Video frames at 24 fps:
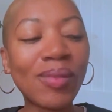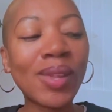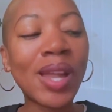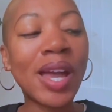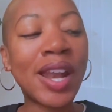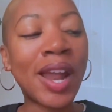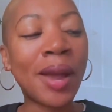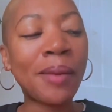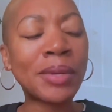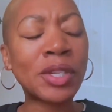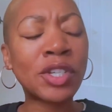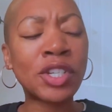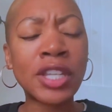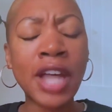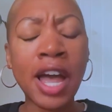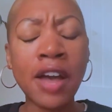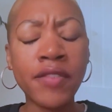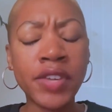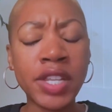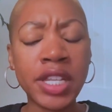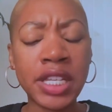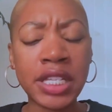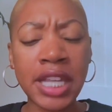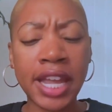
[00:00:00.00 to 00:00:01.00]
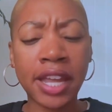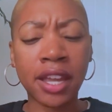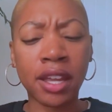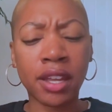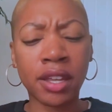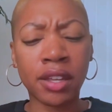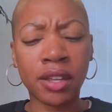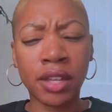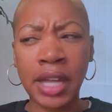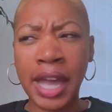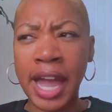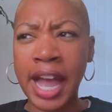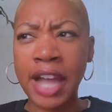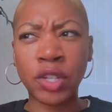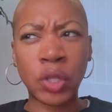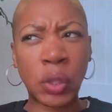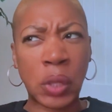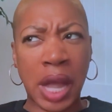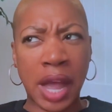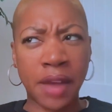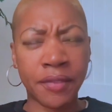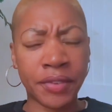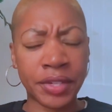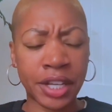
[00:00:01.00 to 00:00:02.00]
and i was just having this like casual
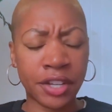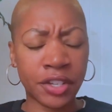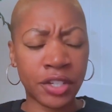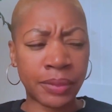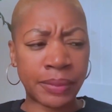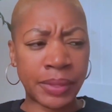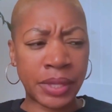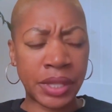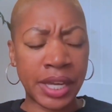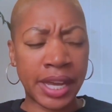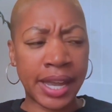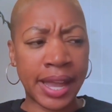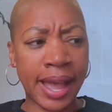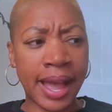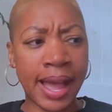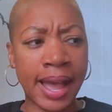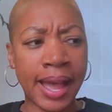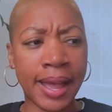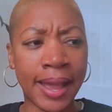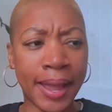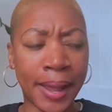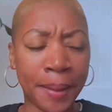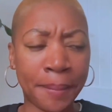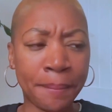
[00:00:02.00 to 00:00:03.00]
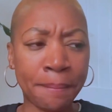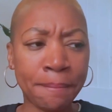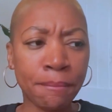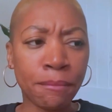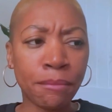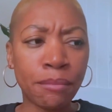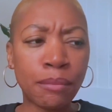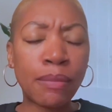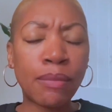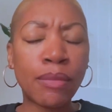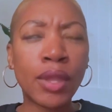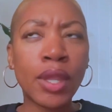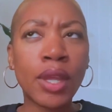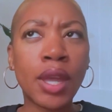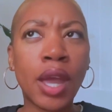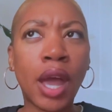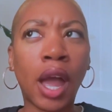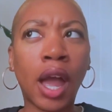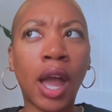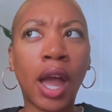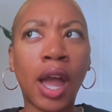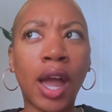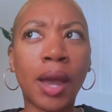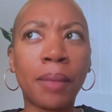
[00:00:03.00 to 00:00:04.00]
conversation with a guy
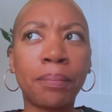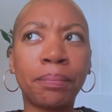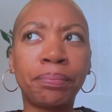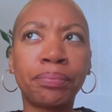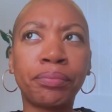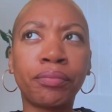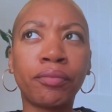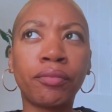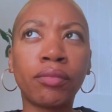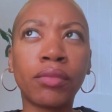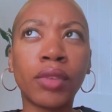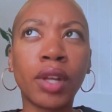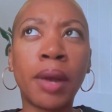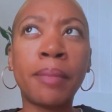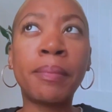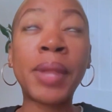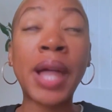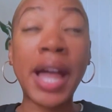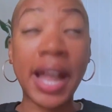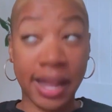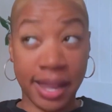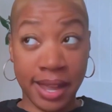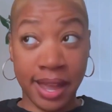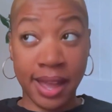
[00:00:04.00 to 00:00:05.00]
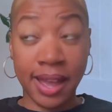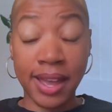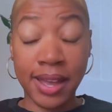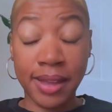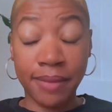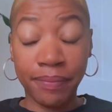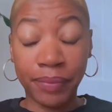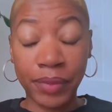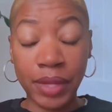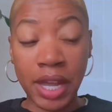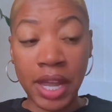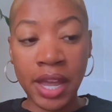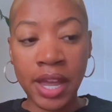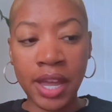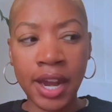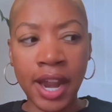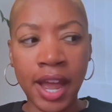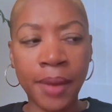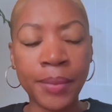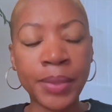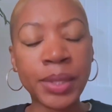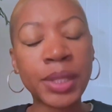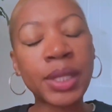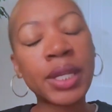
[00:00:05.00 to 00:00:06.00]
um, a black guy. And
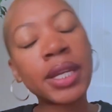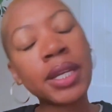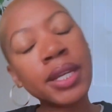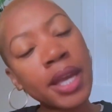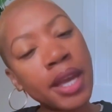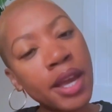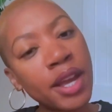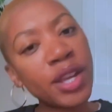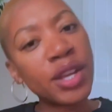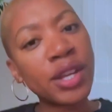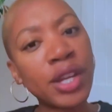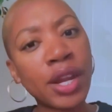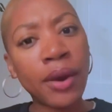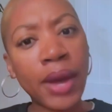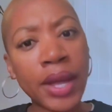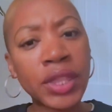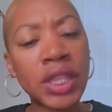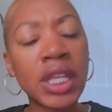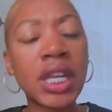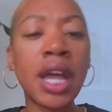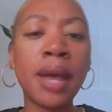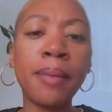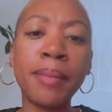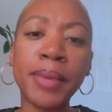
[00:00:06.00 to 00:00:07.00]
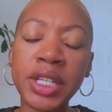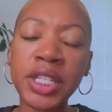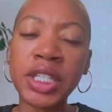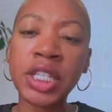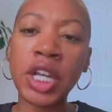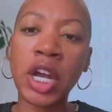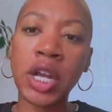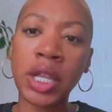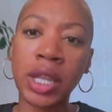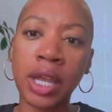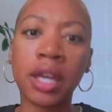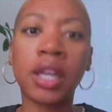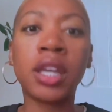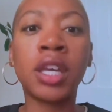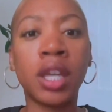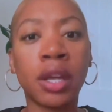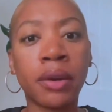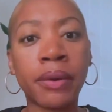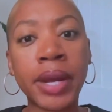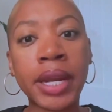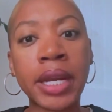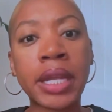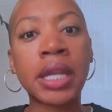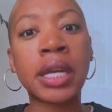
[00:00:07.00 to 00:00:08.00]
I was like, yeah, you know, I think I'm going to start like
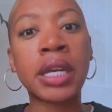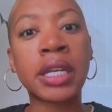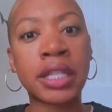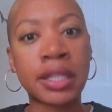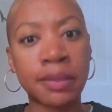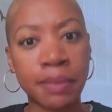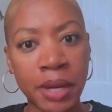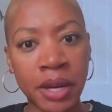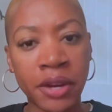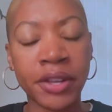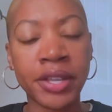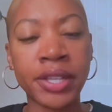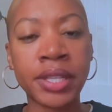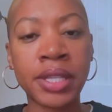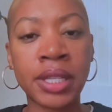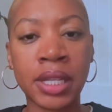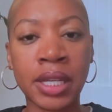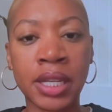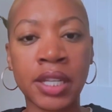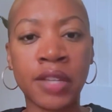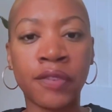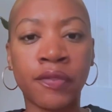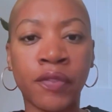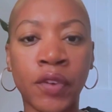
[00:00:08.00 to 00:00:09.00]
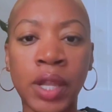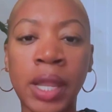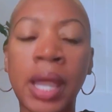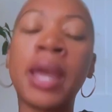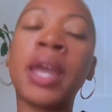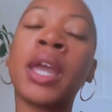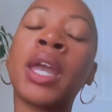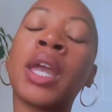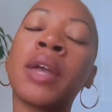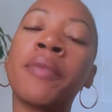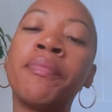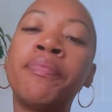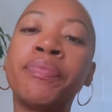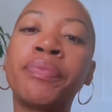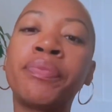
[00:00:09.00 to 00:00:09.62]
curating experiences for like